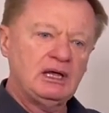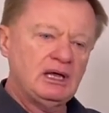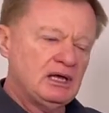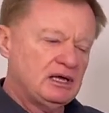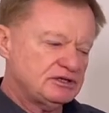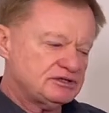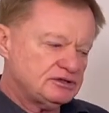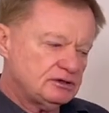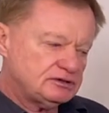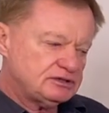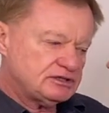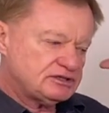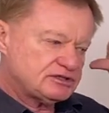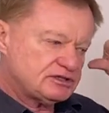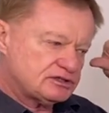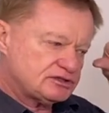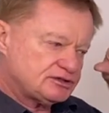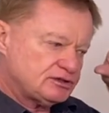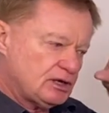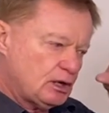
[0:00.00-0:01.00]
It's not just the
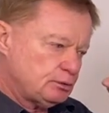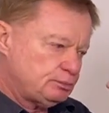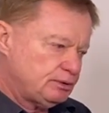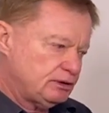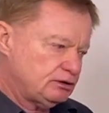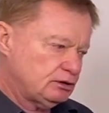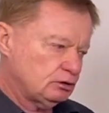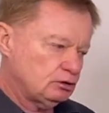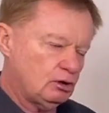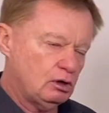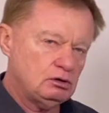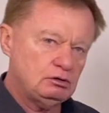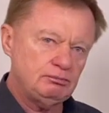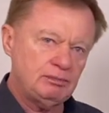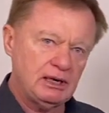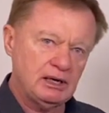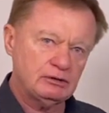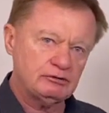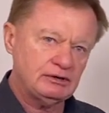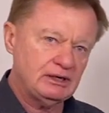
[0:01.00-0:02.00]
slope in the long
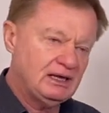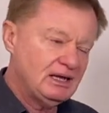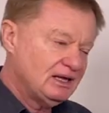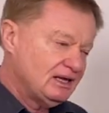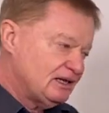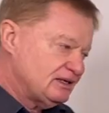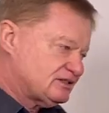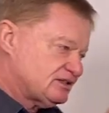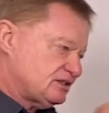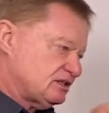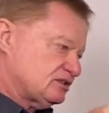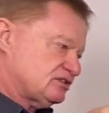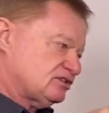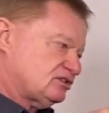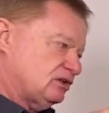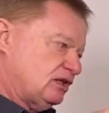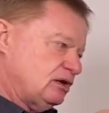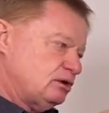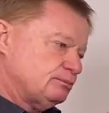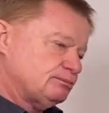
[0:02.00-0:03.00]
boundary, it's the
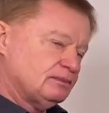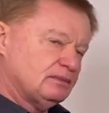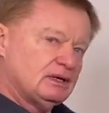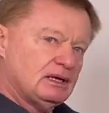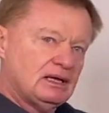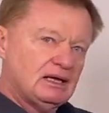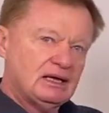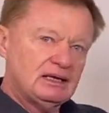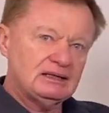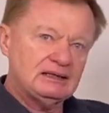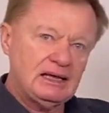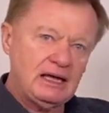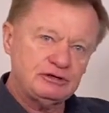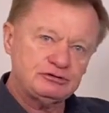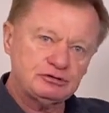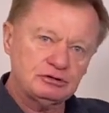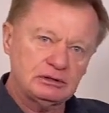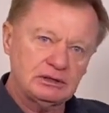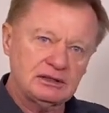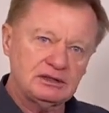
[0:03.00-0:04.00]
slope
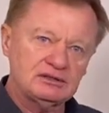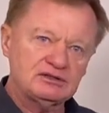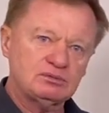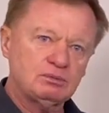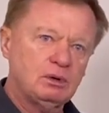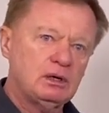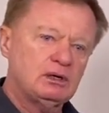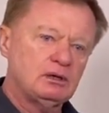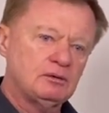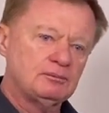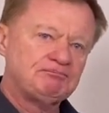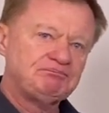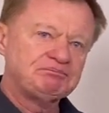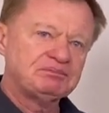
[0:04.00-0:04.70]
laterally as well.